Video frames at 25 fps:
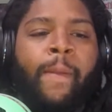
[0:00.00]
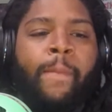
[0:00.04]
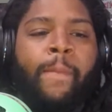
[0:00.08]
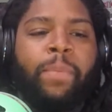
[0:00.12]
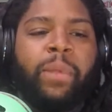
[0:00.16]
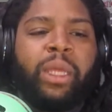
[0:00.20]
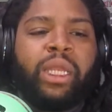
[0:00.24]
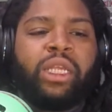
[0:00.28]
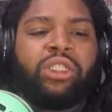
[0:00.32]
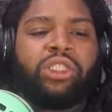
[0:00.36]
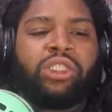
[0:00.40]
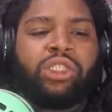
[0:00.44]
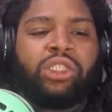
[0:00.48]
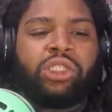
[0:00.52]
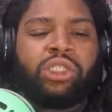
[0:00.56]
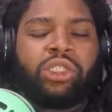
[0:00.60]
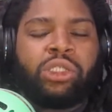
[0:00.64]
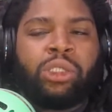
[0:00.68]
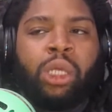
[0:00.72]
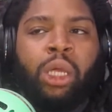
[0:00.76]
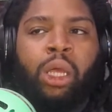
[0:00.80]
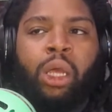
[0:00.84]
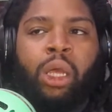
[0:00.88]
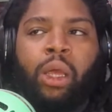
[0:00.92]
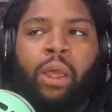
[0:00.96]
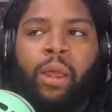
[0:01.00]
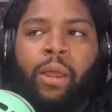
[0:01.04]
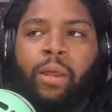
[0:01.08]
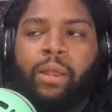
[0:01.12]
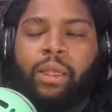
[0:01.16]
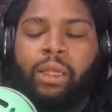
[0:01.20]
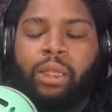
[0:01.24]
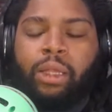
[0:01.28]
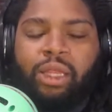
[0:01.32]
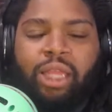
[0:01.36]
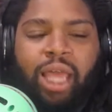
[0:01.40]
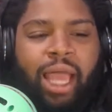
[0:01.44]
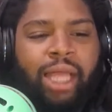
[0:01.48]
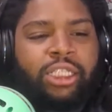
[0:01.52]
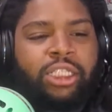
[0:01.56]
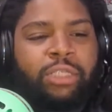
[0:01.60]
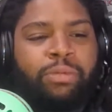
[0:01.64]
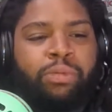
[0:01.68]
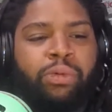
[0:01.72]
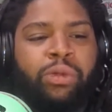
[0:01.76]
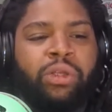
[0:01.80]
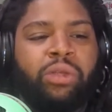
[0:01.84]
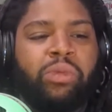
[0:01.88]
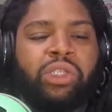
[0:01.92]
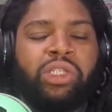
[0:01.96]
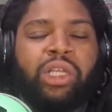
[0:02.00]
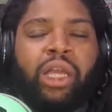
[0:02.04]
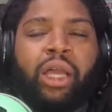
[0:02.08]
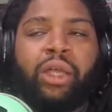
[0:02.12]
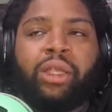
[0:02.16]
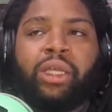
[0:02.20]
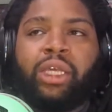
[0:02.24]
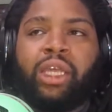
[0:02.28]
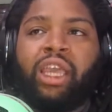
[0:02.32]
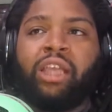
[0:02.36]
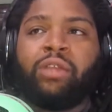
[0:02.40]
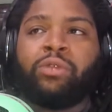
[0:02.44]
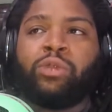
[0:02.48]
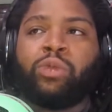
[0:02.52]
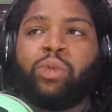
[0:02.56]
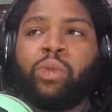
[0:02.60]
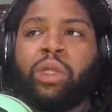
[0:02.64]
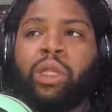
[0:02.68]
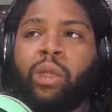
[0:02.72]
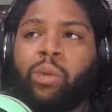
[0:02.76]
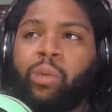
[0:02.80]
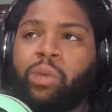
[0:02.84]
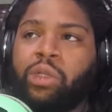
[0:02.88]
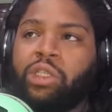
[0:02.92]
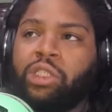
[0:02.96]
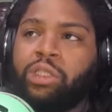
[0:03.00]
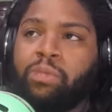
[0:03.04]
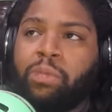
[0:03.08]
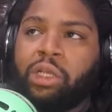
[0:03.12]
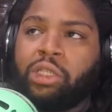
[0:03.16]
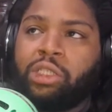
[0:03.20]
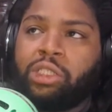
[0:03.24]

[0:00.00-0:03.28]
And that's pretty much how the games went, in which